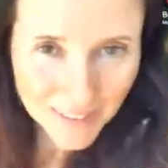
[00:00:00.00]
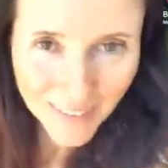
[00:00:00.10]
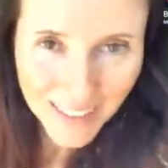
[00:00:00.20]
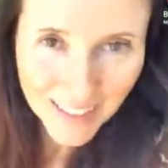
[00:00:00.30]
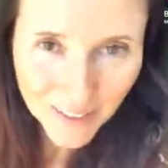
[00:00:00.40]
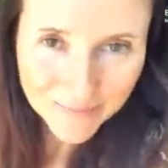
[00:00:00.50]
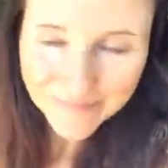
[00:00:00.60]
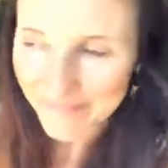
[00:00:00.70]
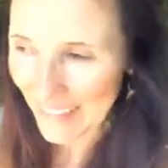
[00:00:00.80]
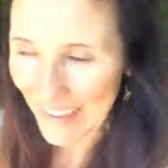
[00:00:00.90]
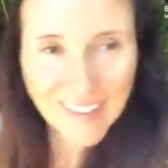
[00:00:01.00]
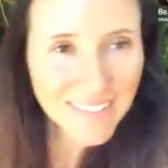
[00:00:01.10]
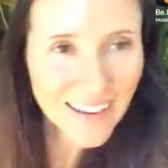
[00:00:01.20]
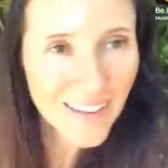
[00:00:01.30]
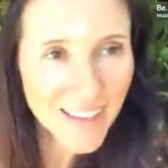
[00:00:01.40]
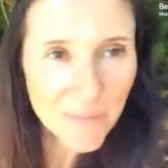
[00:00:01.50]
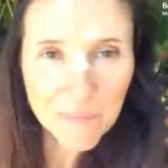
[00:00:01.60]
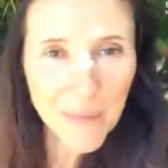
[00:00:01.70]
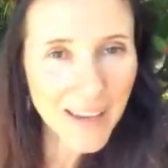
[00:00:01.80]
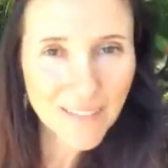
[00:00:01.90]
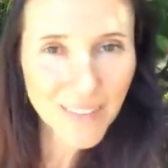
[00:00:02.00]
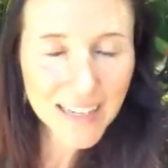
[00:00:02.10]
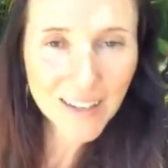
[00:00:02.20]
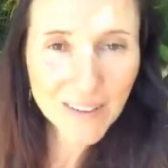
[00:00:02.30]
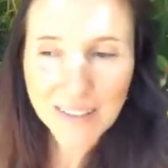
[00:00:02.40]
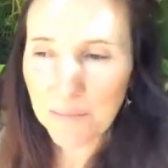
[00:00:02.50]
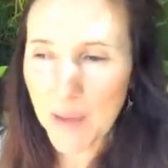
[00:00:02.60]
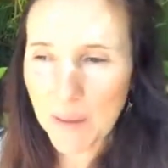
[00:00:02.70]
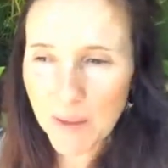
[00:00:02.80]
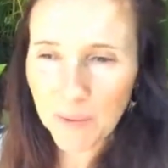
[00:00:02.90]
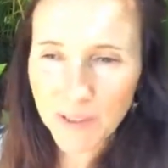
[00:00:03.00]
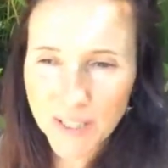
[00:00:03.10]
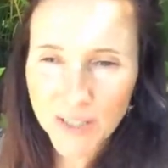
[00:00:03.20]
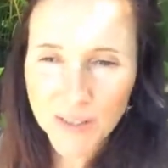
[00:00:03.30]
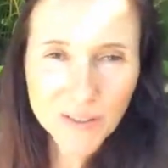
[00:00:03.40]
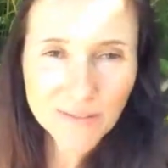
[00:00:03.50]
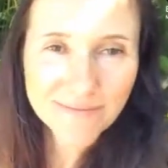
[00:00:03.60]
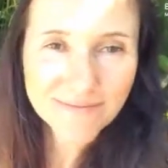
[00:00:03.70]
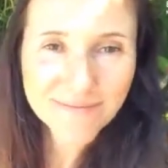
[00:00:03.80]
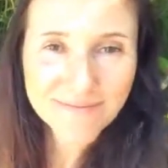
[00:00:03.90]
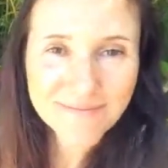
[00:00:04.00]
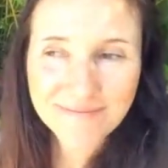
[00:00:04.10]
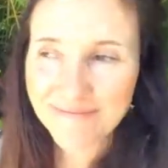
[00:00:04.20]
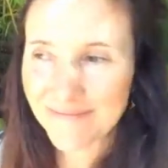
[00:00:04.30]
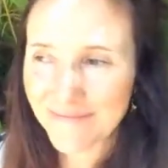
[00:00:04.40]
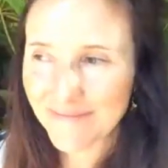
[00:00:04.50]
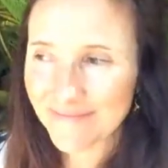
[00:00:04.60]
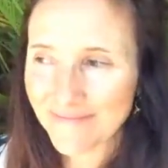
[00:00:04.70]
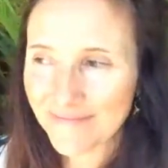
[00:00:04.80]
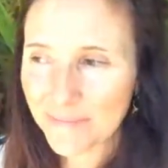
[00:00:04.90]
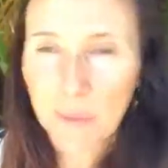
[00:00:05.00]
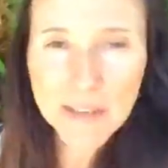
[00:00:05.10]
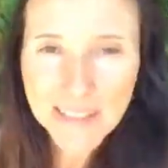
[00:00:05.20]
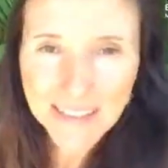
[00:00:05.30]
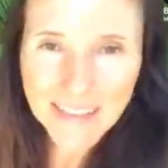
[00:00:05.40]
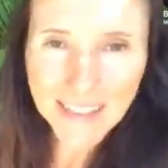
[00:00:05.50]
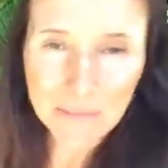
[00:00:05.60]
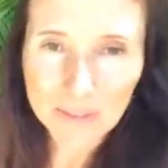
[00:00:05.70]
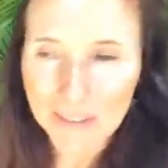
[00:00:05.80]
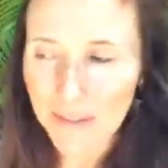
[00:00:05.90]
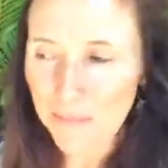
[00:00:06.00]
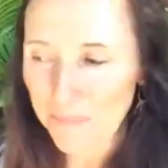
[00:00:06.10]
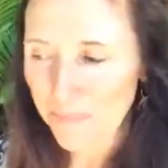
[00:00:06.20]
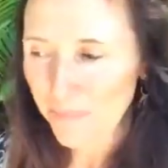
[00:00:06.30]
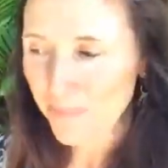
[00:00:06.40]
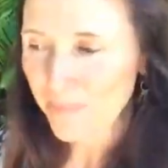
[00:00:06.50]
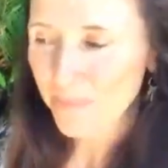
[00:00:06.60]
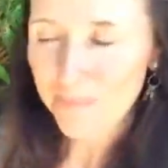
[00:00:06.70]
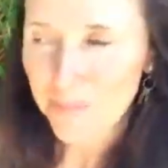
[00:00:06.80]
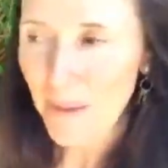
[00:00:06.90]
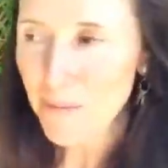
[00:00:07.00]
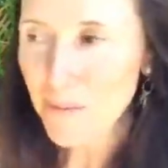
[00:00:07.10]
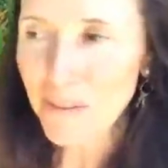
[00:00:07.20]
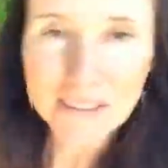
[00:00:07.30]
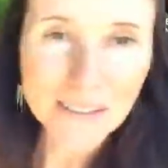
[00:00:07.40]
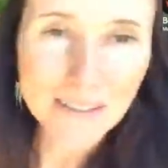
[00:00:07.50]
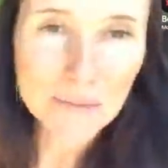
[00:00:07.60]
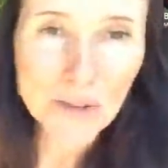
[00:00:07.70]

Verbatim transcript: this video. And I'll keep making videos. And maybe we'll do more business tips. Maybe we'll do some more